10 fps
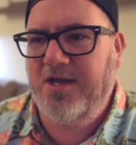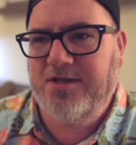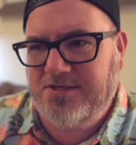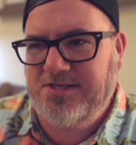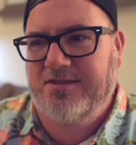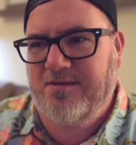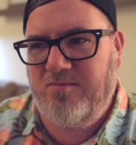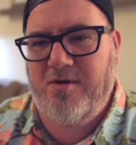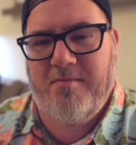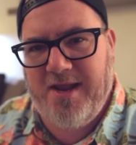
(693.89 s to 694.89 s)
There's nothing
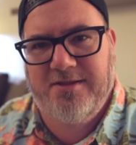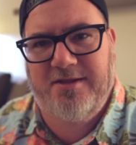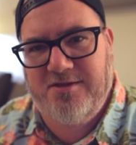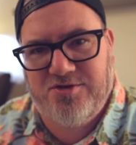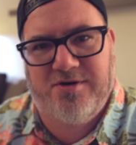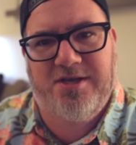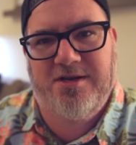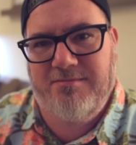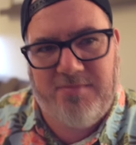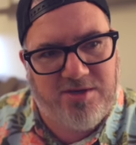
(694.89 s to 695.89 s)
more manly than
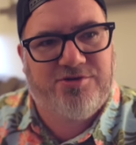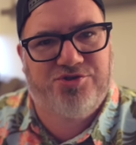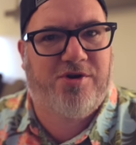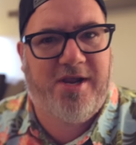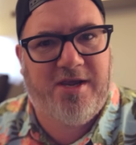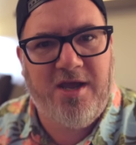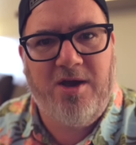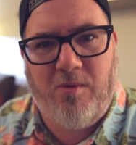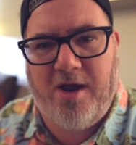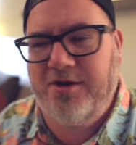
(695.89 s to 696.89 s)
drinking a milk drink
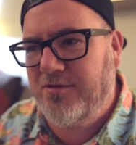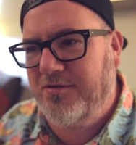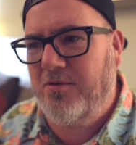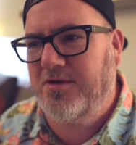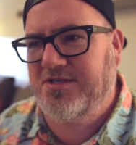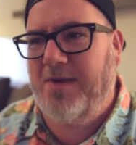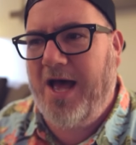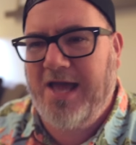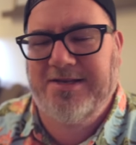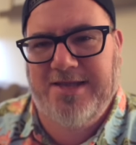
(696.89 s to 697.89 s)
while you're throwing some
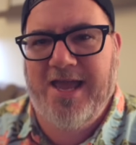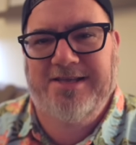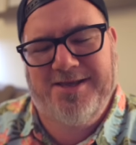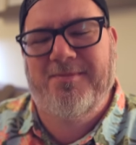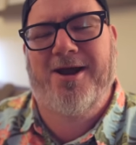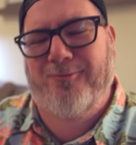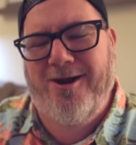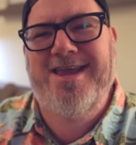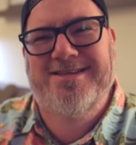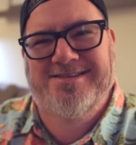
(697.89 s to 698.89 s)
hot dice. Am I
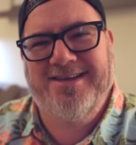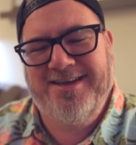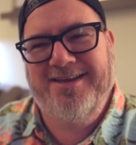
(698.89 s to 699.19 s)
right?